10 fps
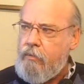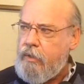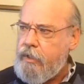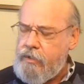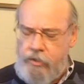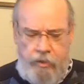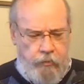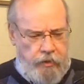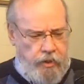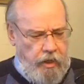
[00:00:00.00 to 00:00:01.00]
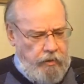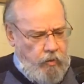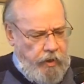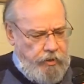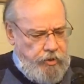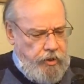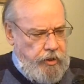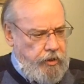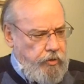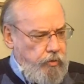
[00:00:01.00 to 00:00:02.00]
our relationship with God,
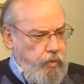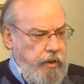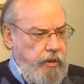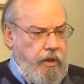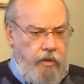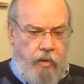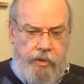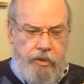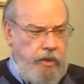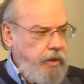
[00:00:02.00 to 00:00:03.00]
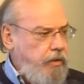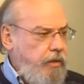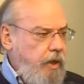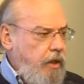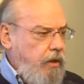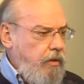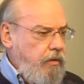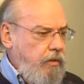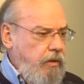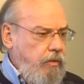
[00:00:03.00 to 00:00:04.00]
questioning who we are, questioning
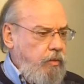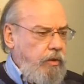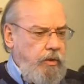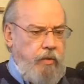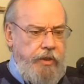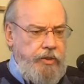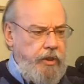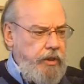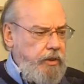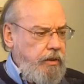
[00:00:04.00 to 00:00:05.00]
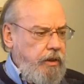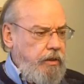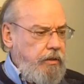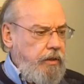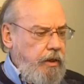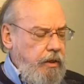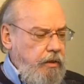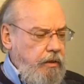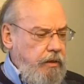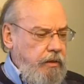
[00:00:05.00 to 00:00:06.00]
our world, questioning the
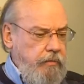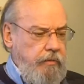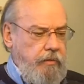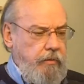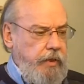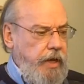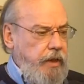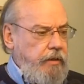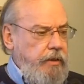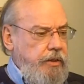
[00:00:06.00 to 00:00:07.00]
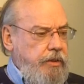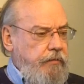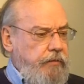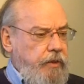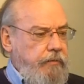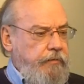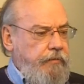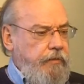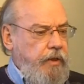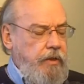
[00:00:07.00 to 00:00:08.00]
realities
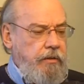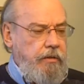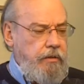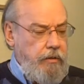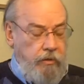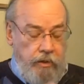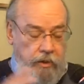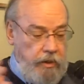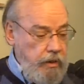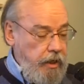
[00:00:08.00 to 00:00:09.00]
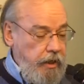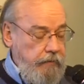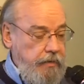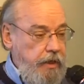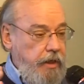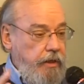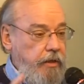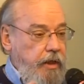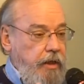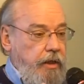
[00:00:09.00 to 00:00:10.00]
of the Lord in our lives,
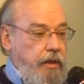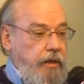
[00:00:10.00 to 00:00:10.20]
and